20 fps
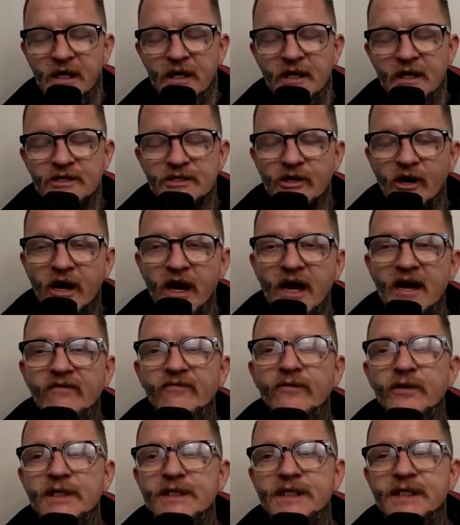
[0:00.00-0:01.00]
So
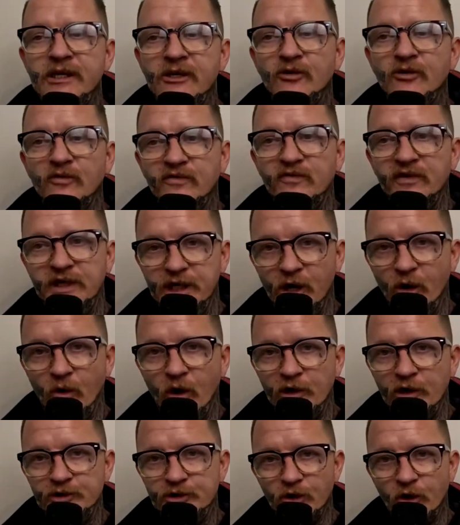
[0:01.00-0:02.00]
every single video
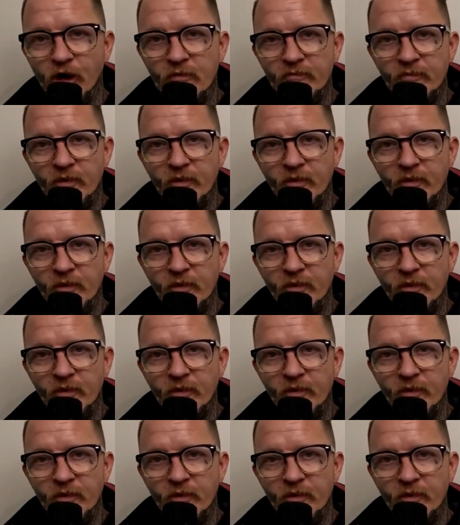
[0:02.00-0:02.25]
I drop